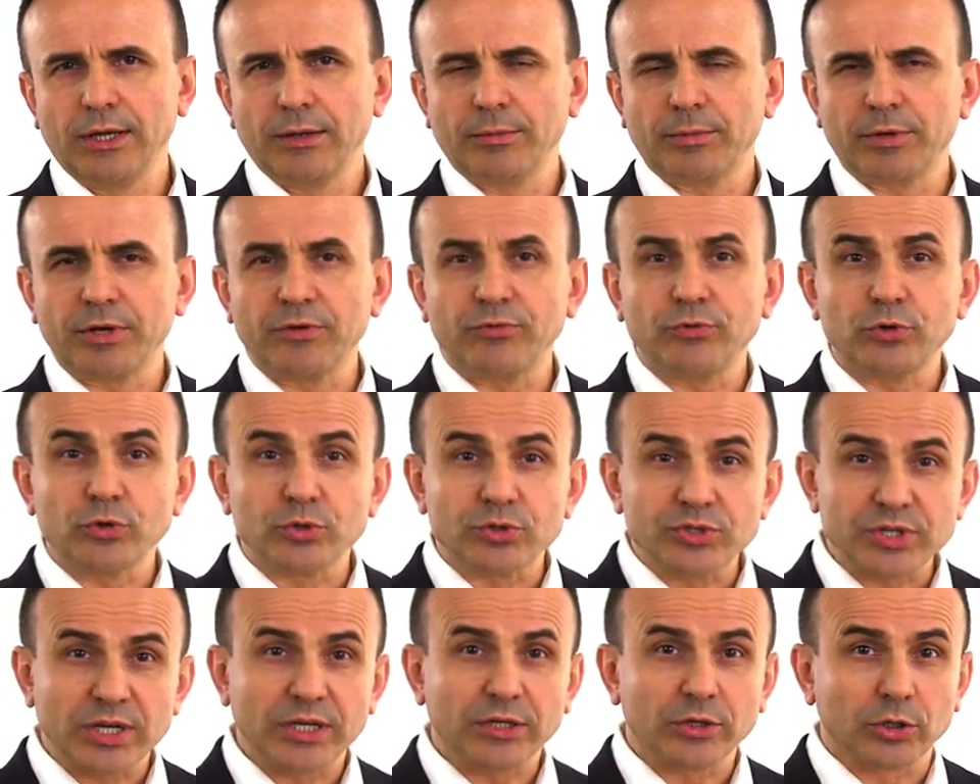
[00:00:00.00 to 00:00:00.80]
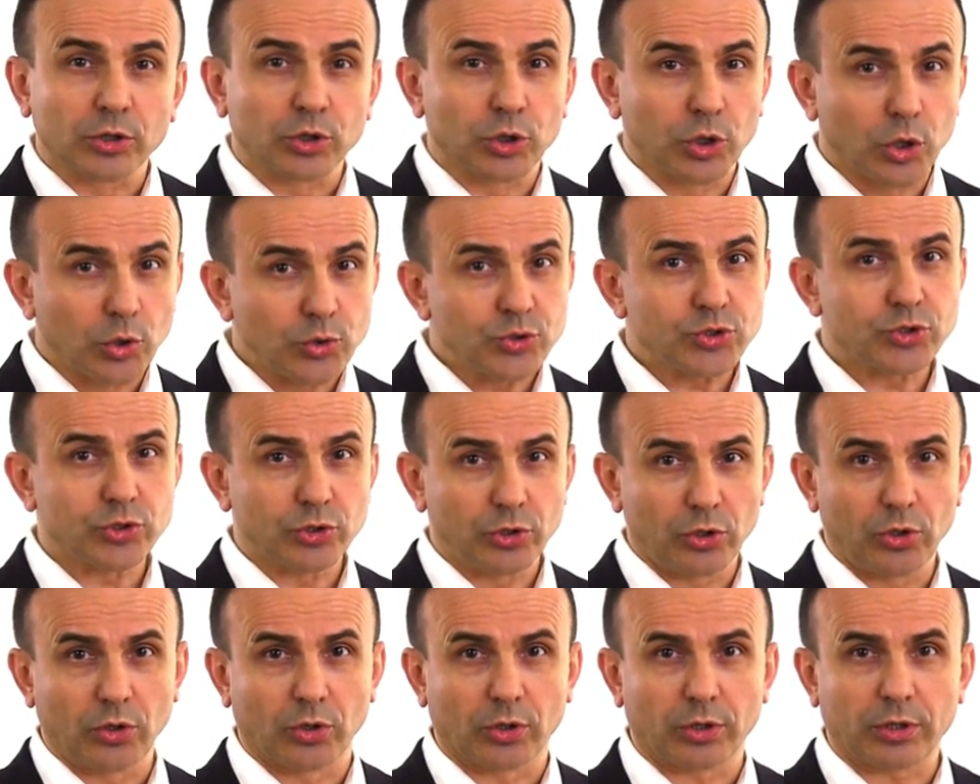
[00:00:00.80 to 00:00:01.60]
But if you take a
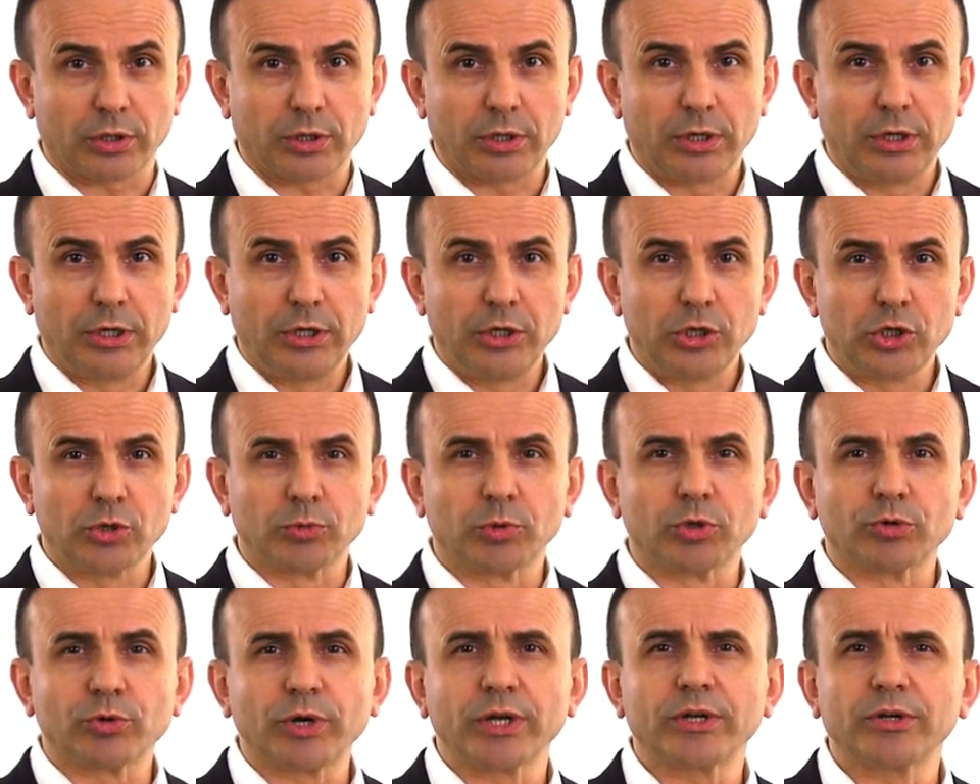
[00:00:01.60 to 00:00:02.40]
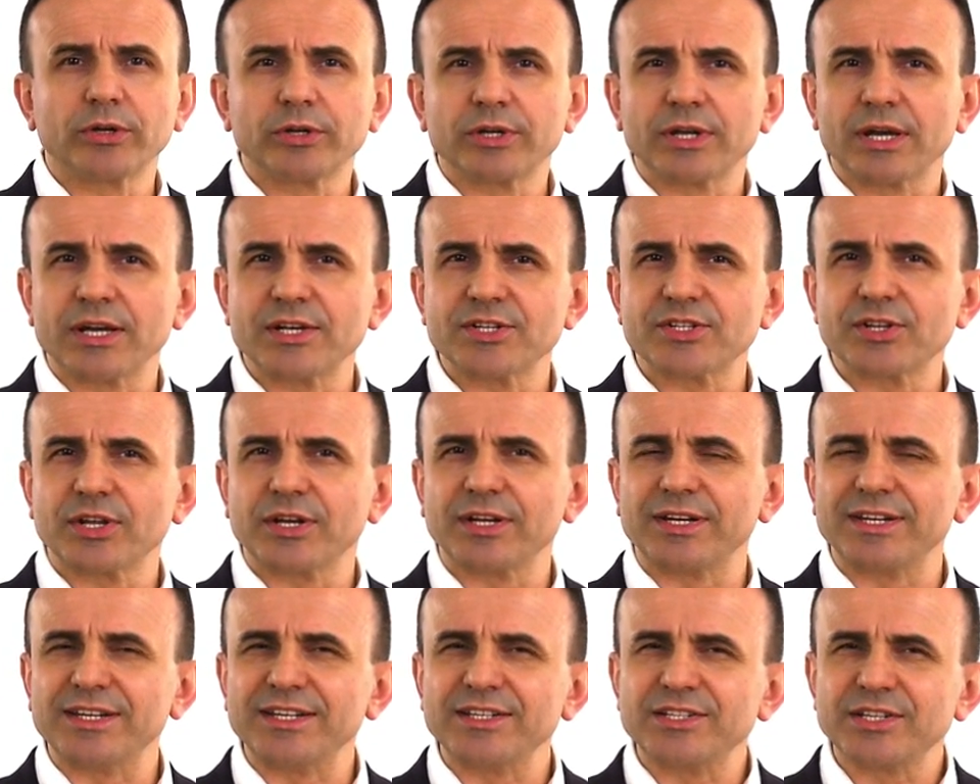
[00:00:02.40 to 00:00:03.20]
closer look, you will recognize
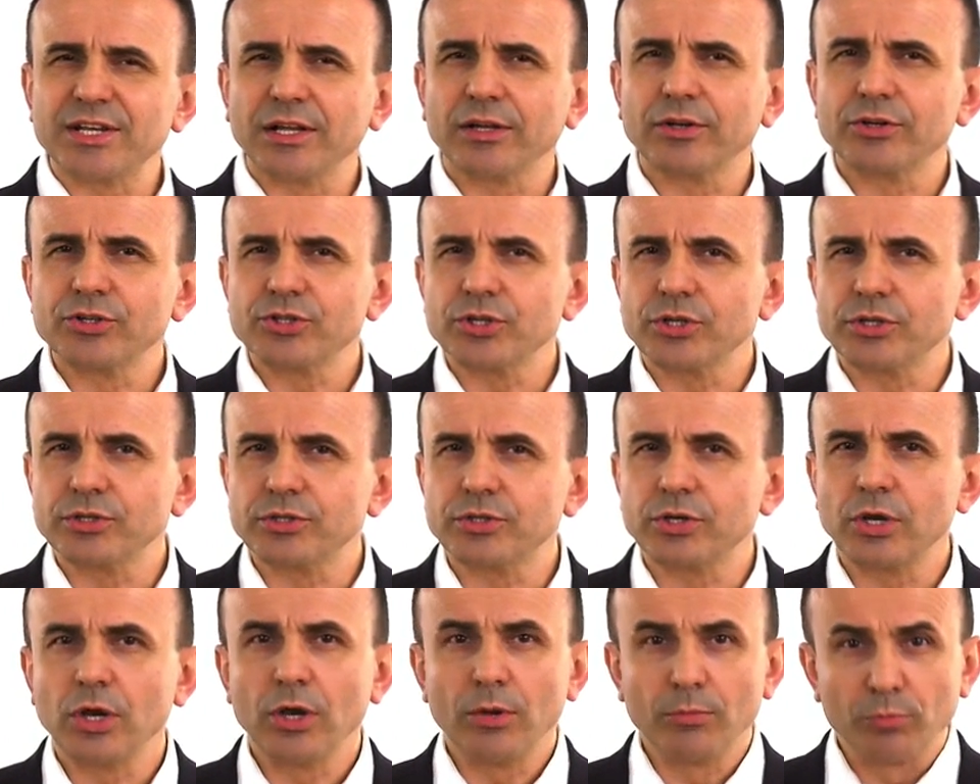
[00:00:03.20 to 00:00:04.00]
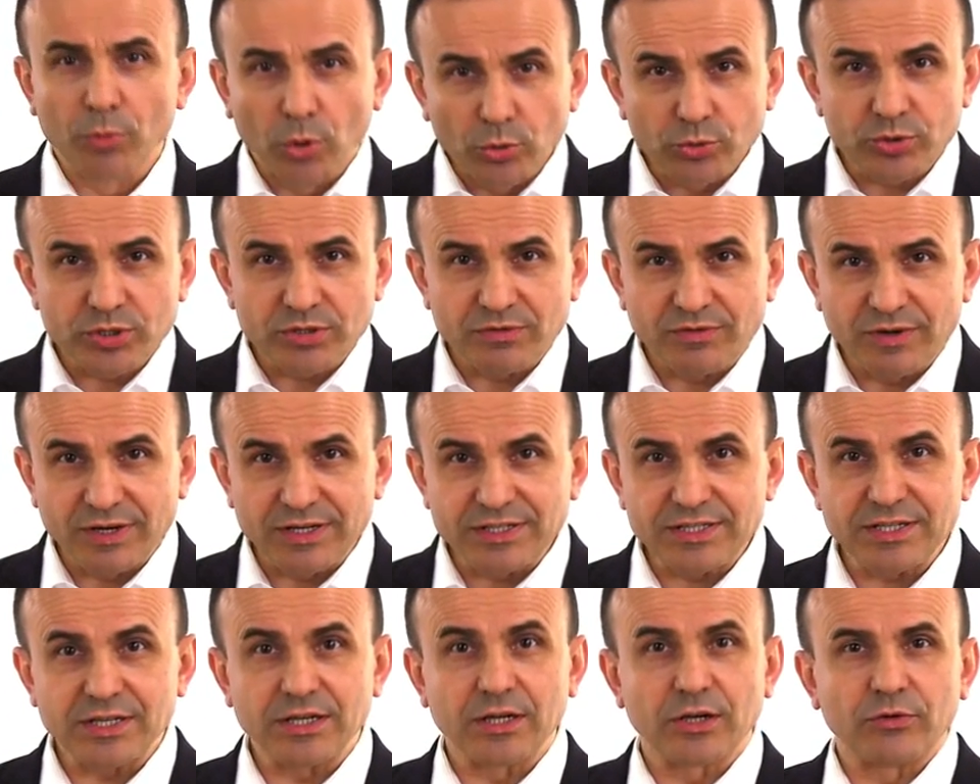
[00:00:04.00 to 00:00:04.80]
that an intelligent,
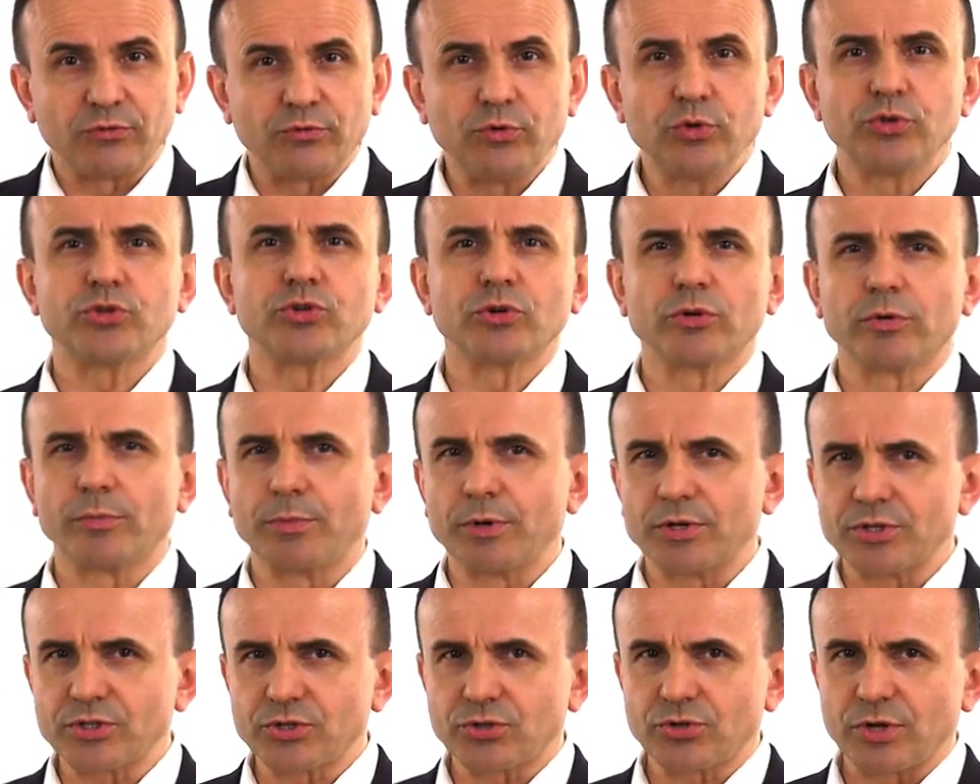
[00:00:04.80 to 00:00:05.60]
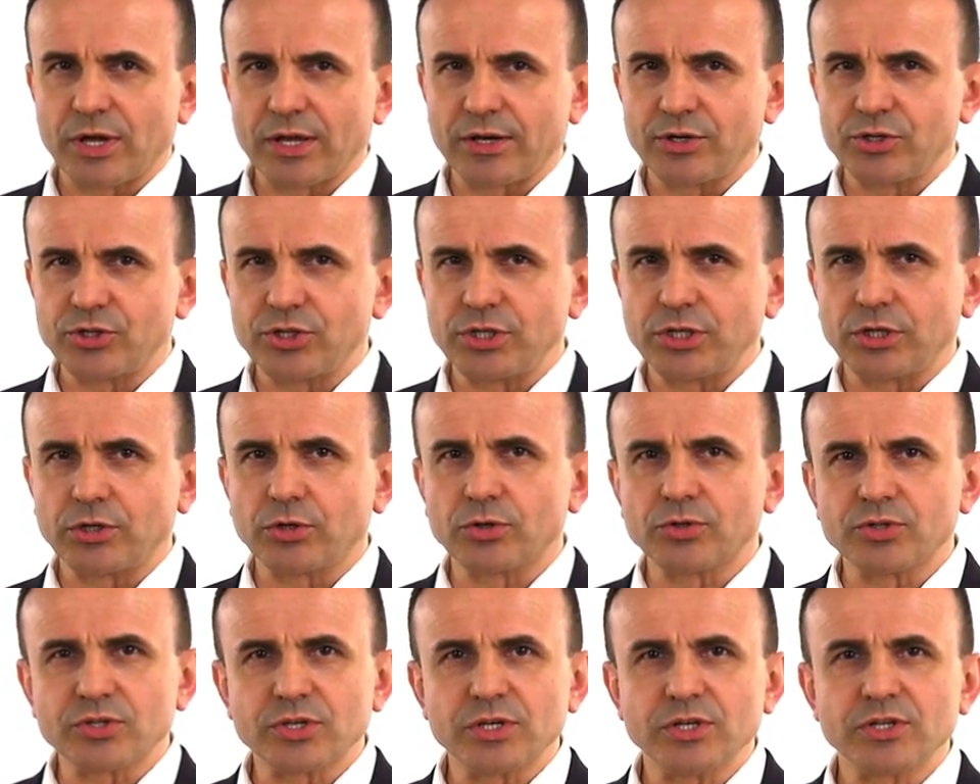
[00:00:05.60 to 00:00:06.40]
motivating, and future-robust strategy
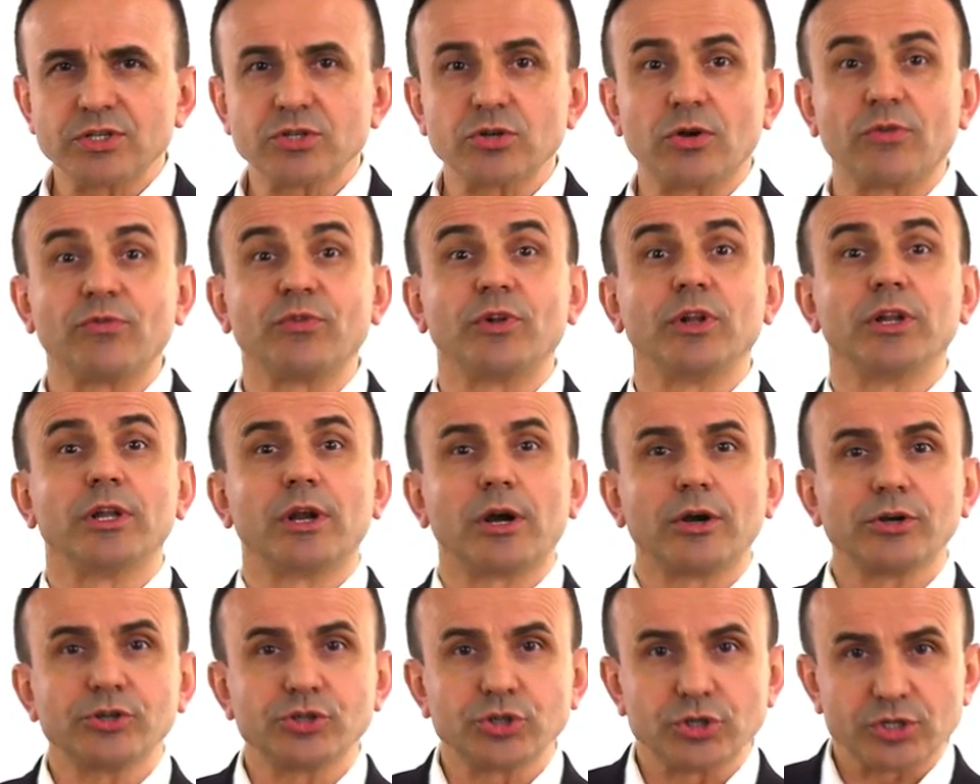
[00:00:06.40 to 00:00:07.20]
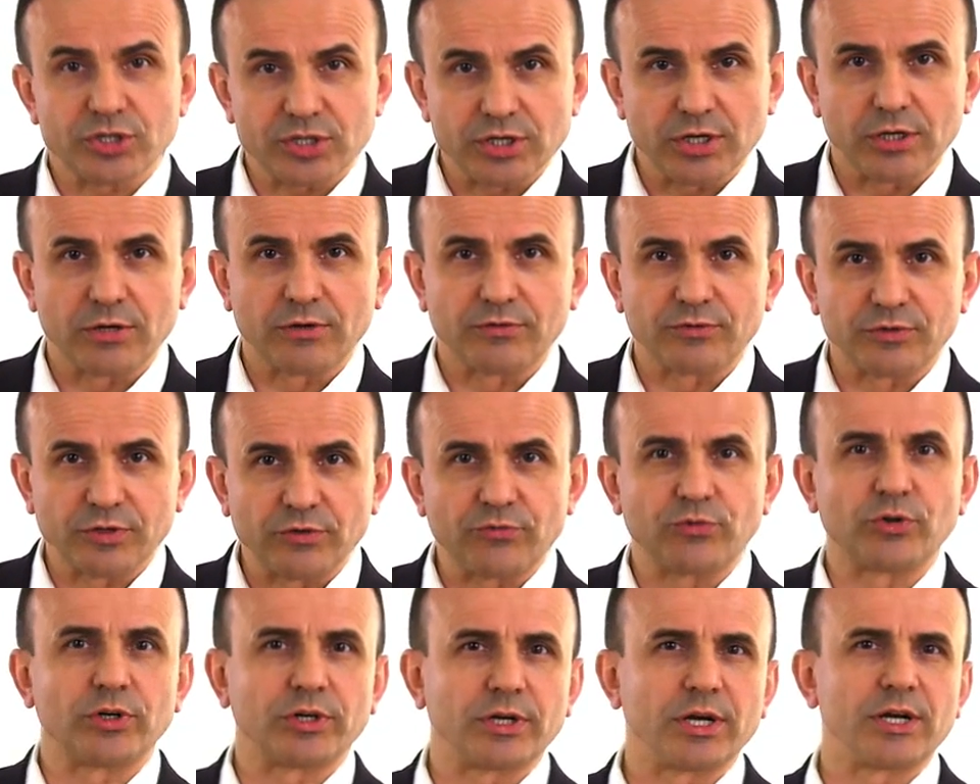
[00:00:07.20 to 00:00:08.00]
consists of a larger set of
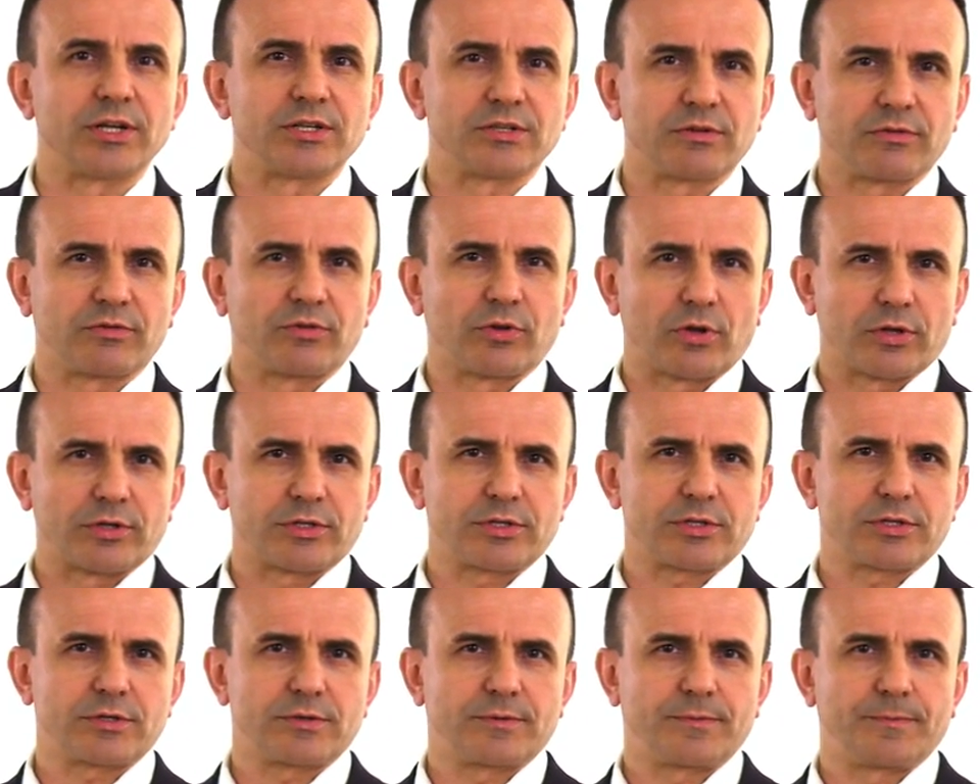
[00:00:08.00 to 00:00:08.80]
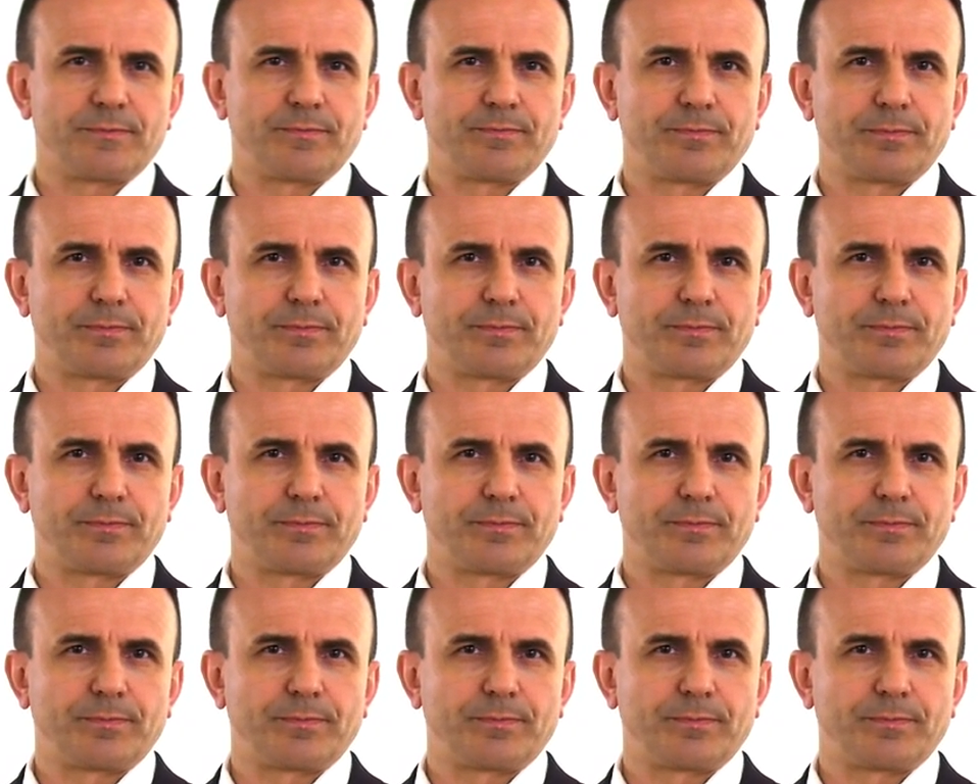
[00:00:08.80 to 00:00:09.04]
different kinds of thoughts.